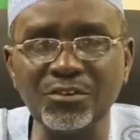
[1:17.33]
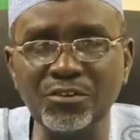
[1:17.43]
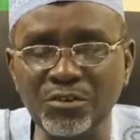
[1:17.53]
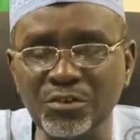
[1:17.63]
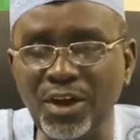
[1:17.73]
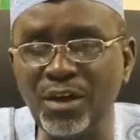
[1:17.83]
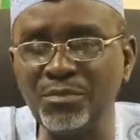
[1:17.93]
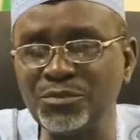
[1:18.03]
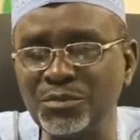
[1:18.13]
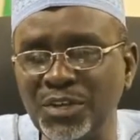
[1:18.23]
grew
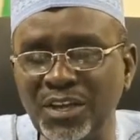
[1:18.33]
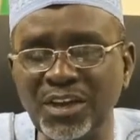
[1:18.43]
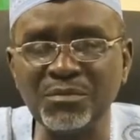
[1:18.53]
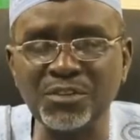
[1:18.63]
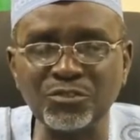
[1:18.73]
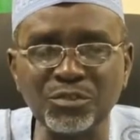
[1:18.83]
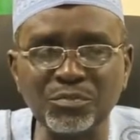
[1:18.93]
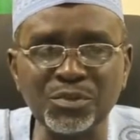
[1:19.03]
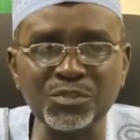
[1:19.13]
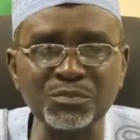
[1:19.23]
up to become a school
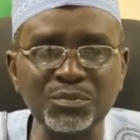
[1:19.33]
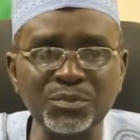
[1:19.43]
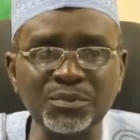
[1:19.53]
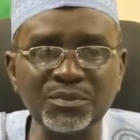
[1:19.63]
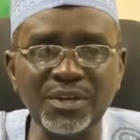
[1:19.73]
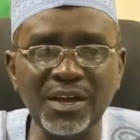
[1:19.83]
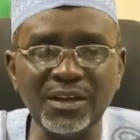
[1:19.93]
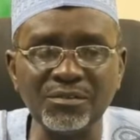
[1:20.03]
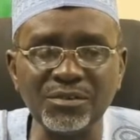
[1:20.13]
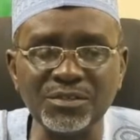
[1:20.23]
principal.
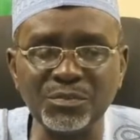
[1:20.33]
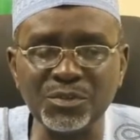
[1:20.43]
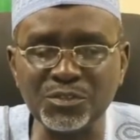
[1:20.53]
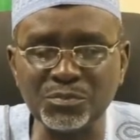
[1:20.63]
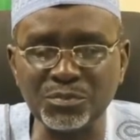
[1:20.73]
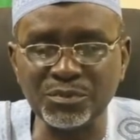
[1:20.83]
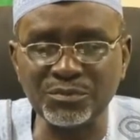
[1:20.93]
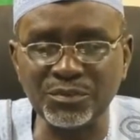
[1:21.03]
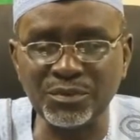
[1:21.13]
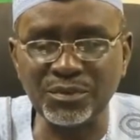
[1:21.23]
I was
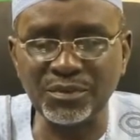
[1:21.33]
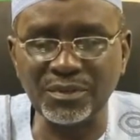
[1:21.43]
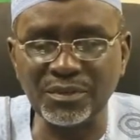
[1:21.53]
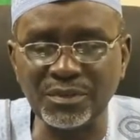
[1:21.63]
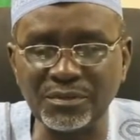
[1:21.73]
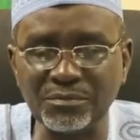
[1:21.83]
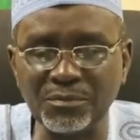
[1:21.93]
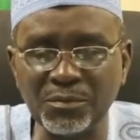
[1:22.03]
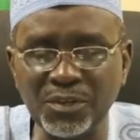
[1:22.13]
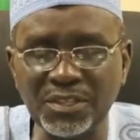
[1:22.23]
principal for
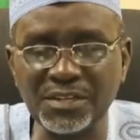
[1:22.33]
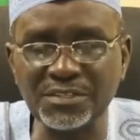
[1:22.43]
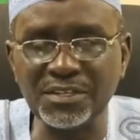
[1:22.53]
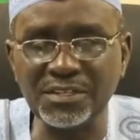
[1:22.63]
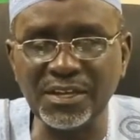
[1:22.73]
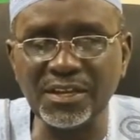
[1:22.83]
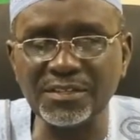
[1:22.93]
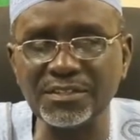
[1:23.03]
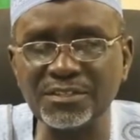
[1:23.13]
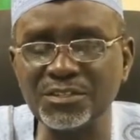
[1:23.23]
about 13
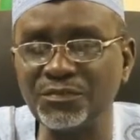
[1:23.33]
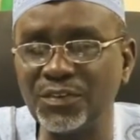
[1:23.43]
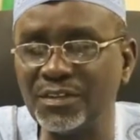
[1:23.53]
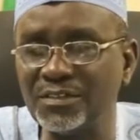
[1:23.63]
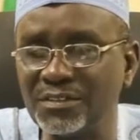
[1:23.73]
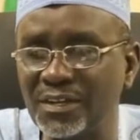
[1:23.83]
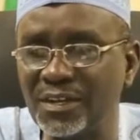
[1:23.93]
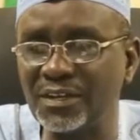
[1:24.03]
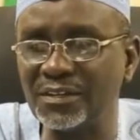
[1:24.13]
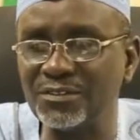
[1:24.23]
years in different
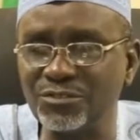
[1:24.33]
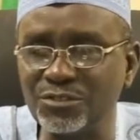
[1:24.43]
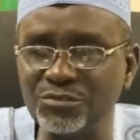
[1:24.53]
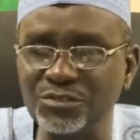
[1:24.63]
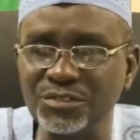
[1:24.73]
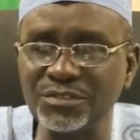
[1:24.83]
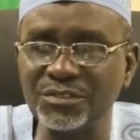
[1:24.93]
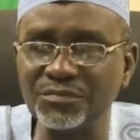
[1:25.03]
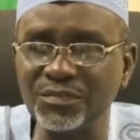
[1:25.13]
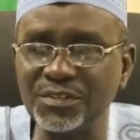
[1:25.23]
uh, institutions,
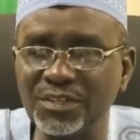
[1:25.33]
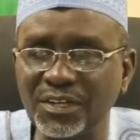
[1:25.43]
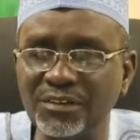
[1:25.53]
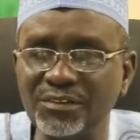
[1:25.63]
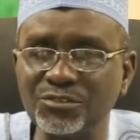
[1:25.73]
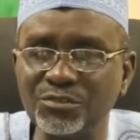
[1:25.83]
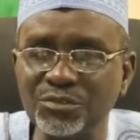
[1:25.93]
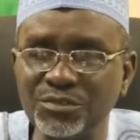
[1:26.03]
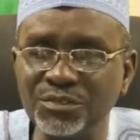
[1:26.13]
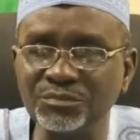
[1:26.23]
different secondary
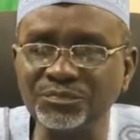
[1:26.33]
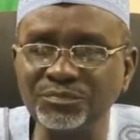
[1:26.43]
schools.